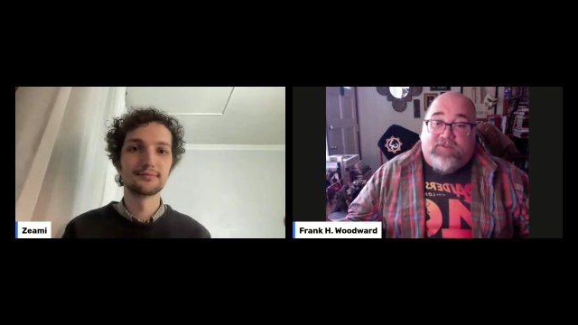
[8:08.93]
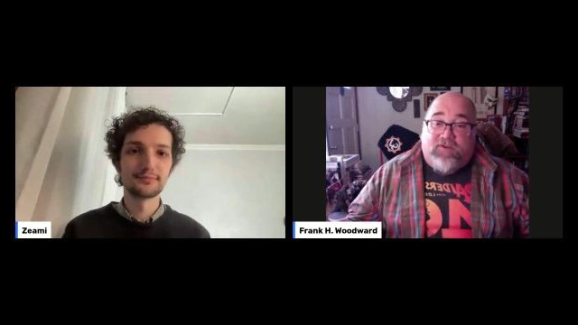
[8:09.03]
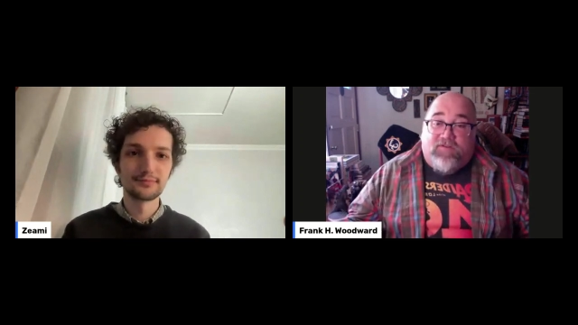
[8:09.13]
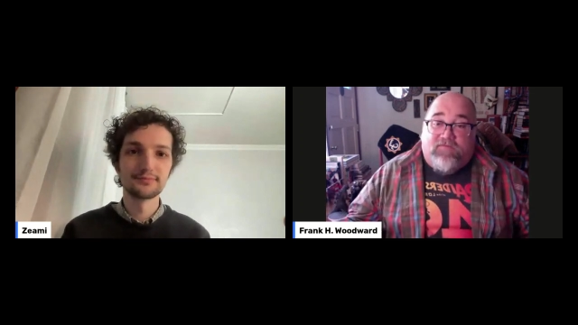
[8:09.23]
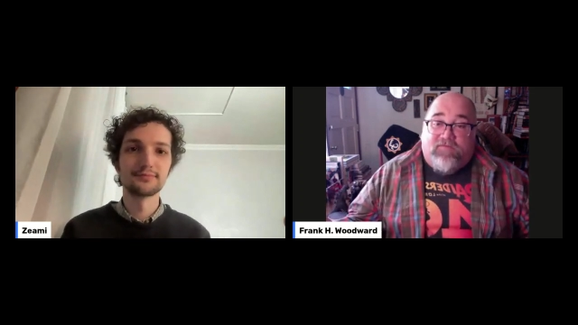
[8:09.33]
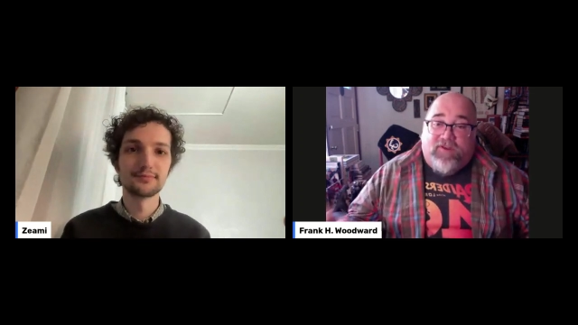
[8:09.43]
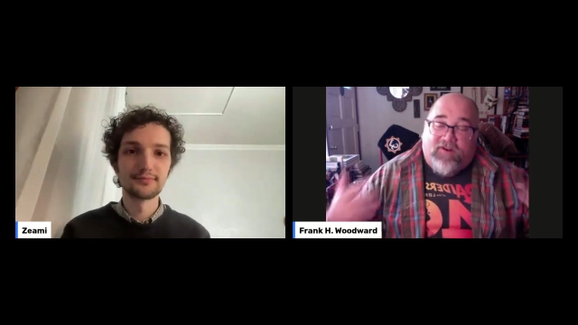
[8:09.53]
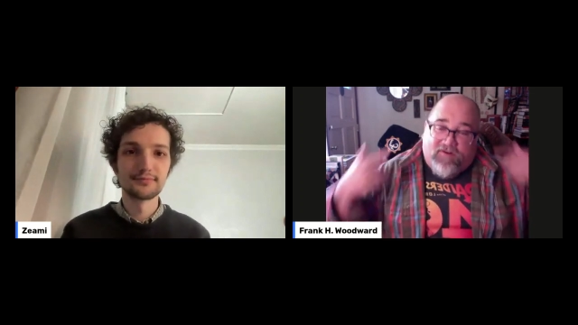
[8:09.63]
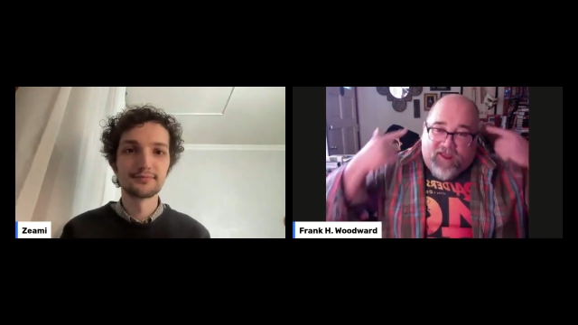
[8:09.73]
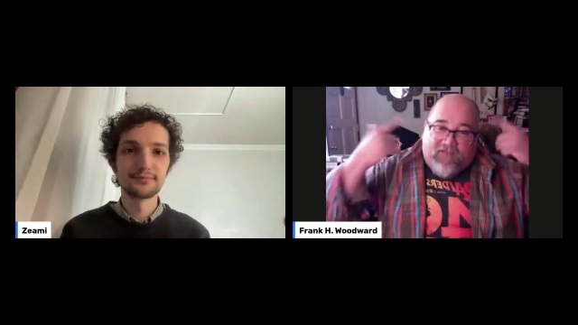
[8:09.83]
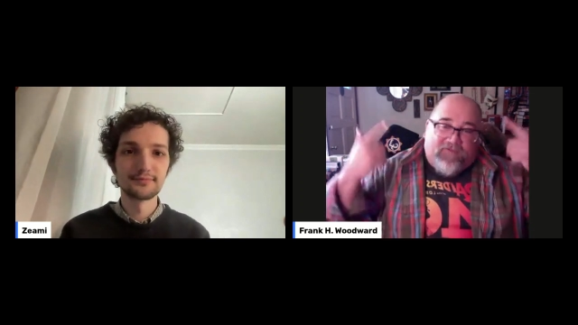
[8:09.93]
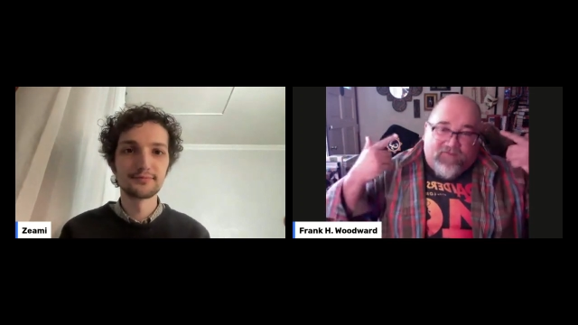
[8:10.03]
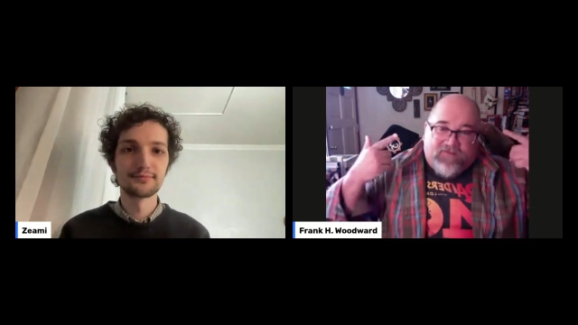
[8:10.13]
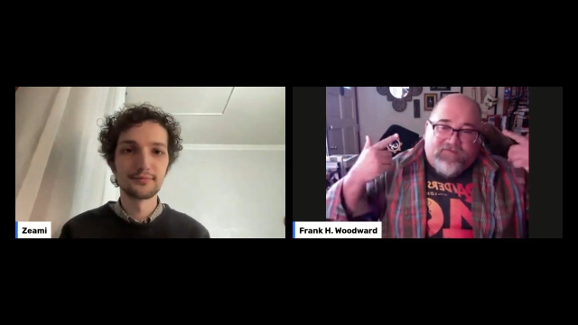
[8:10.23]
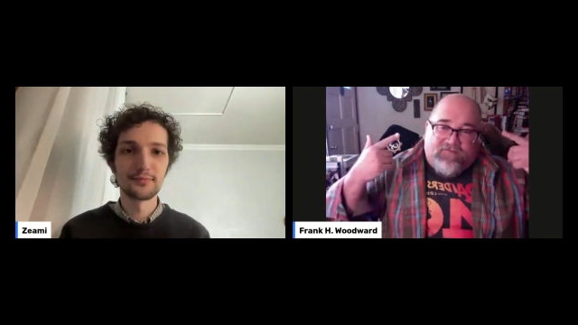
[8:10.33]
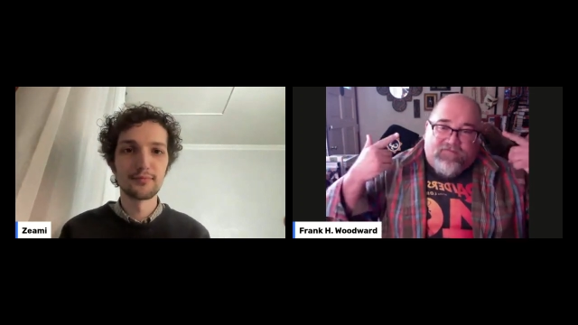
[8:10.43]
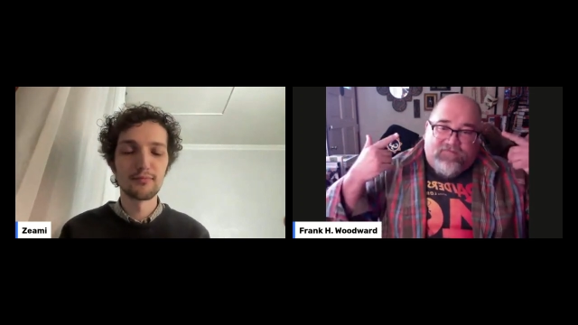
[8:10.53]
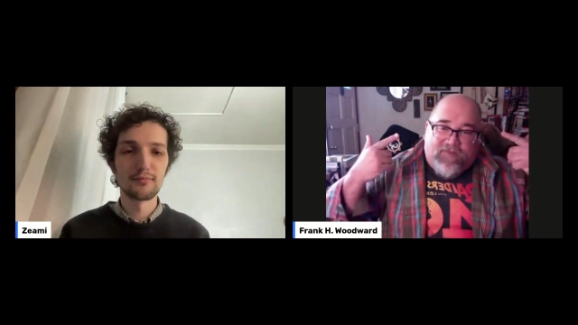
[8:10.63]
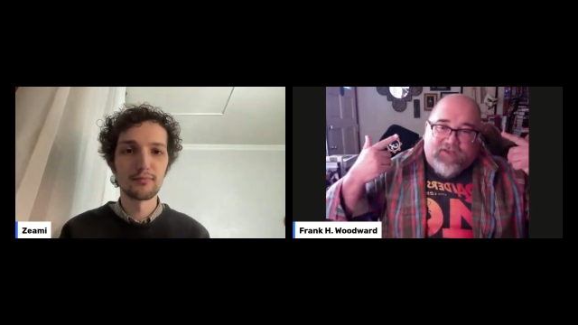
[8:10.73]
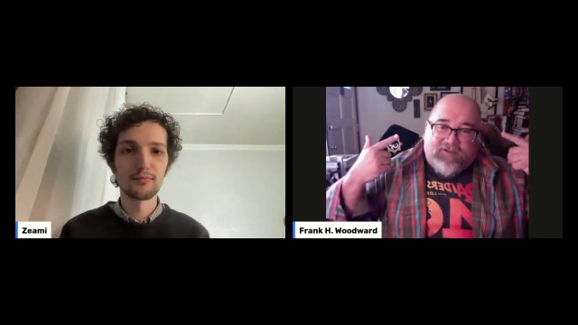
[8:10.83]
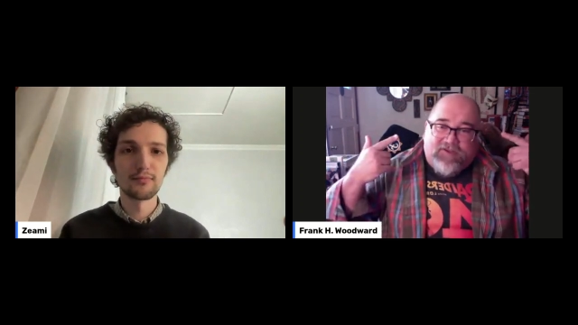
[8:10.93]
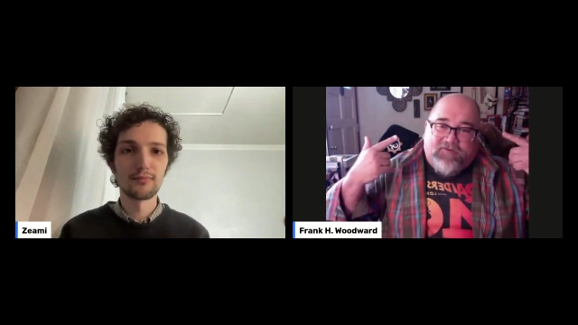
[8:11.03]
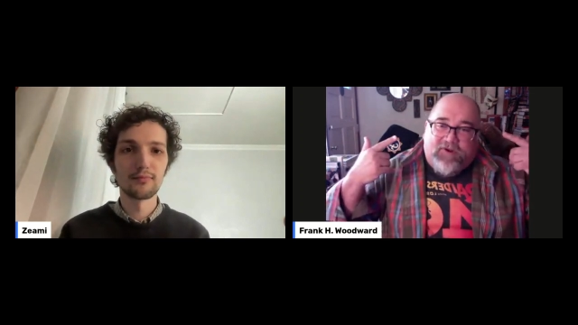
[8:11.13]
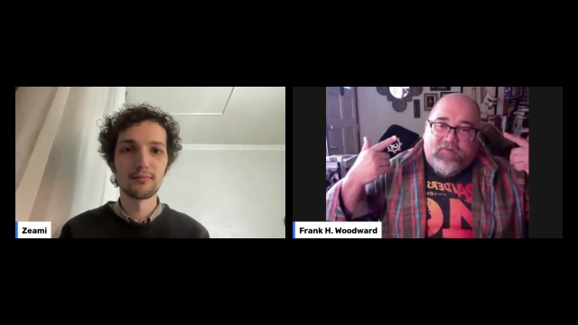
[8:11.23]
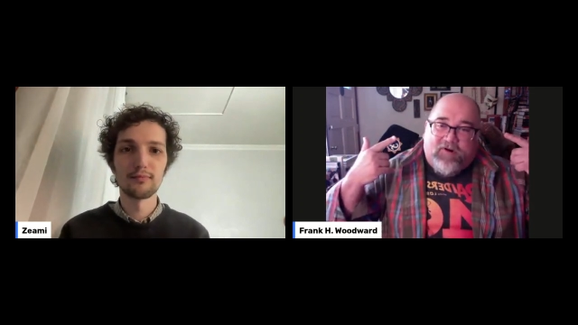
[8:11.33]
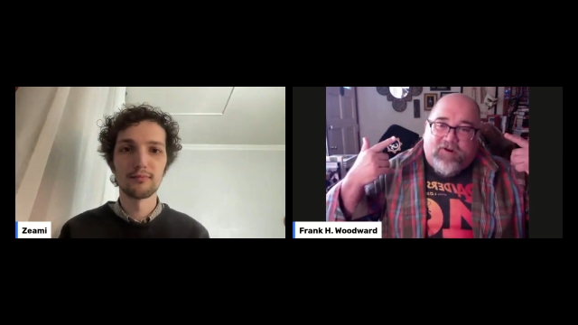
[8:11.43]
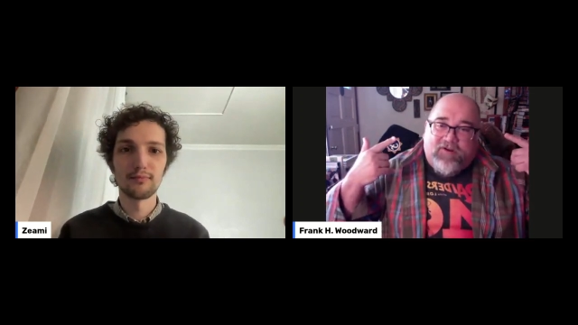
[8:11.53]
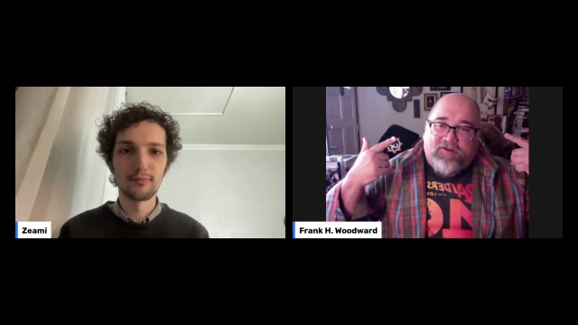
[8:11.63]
Speaker 1: so we don't have to mentally do any work.